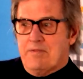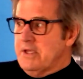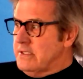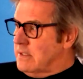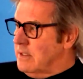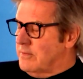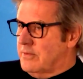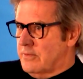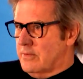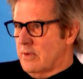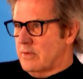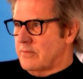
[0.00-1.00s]
think
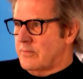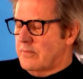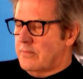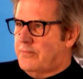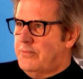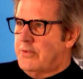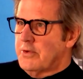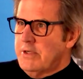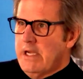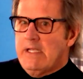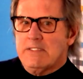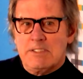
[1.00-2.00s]
there
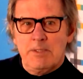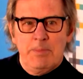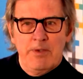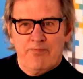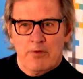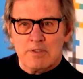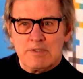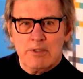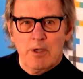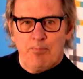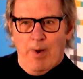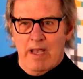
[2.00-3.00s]
needs to be, firstly,
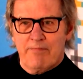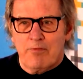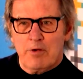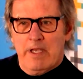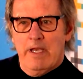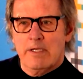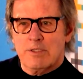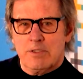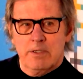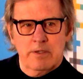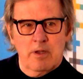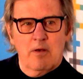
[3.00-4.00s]
a
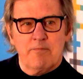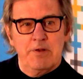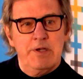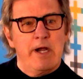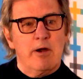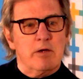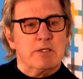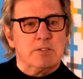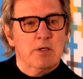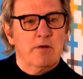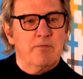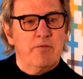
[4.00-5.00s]
bifurcation of the
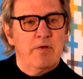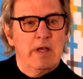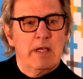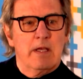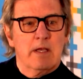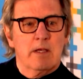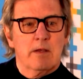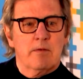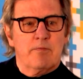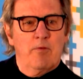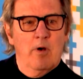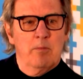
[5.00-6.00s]
narrative
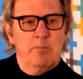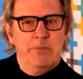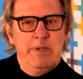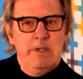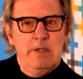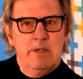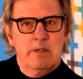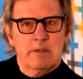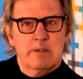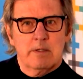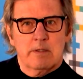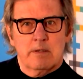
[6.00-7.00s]
from the
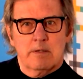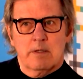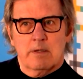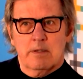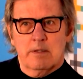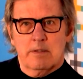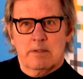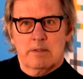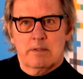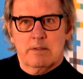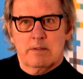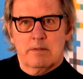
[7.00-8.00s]

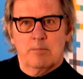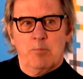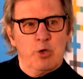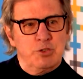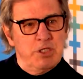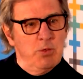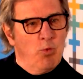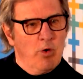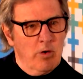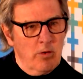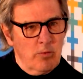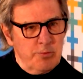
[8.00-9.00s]
emerging
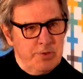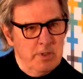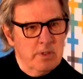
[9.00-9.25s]
world